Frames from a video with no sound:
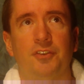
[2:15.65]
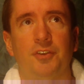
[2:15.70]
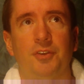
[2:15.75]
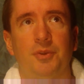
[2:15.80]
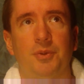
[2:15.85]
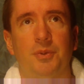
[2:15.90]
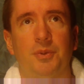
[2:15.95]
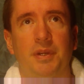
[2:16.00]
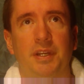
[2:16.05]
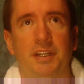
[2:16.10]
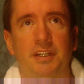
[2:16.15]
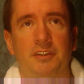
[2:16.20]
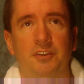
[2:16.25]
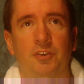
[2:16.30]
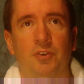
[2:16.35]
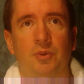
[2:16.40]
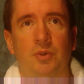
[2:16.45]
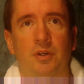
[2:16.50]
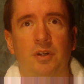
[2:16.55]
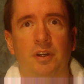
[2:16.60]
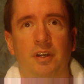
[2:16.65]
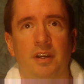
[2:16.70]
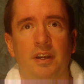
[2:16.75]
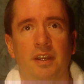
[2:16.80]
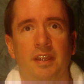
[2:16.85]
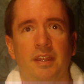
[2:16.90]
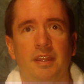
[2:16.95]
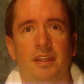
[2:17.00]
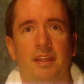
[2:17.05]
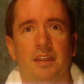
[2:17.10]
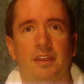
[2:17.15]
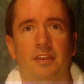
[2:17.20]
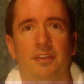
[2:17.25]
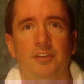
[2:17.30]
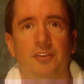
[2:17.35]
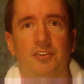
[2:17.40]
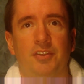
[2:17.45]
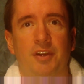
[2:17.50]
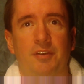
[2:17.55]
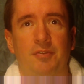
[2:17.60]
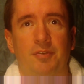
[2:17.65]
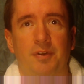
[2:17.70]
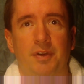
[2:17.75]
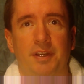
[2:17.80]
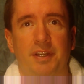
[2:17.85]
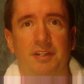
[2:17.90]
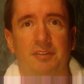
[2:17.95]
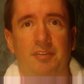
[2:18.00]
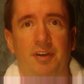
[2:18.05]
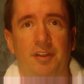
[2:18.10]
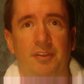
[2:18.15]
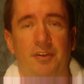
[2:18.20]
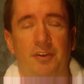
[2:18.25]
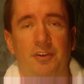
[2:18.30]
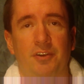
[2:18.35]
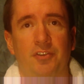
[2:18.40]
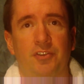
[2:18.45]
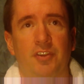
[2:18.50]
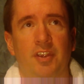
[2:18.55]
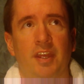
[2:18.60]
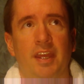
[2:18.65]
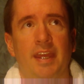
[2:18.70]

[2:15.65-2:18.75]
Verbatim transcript: to ignore the suffering of others.